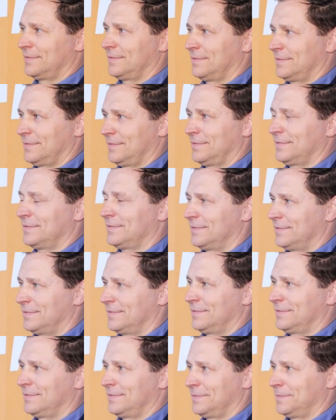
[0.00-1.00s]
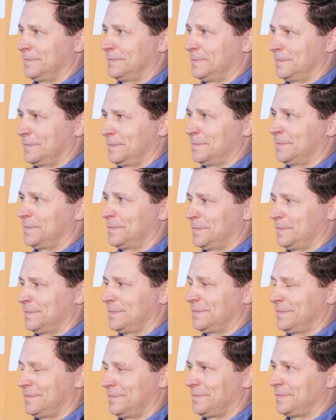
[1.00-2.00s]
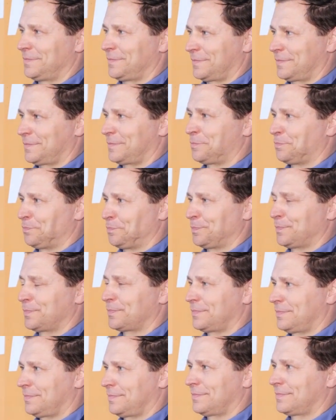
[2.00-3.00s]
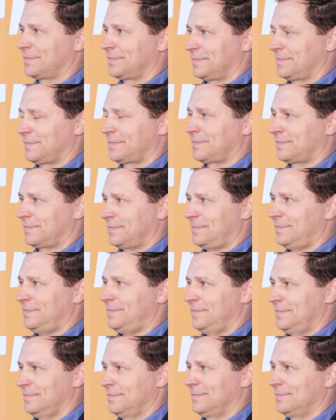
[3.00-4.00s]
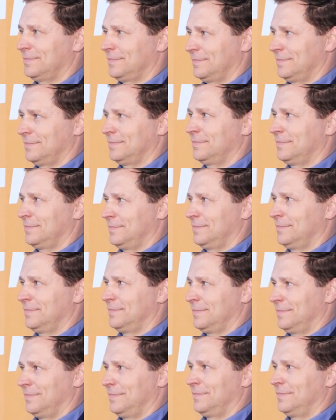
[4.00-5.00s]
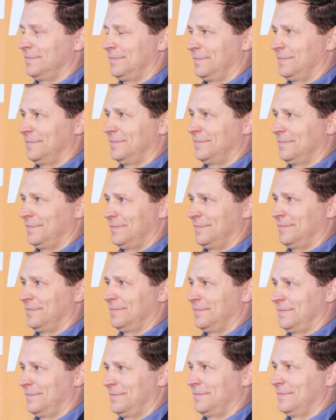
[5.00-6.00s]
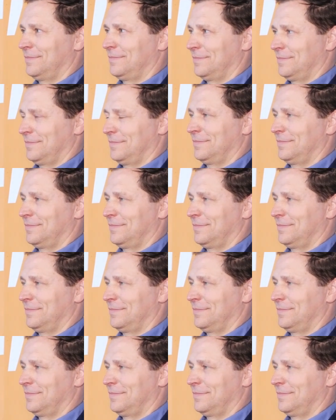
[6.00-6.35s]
This person isn't speaking.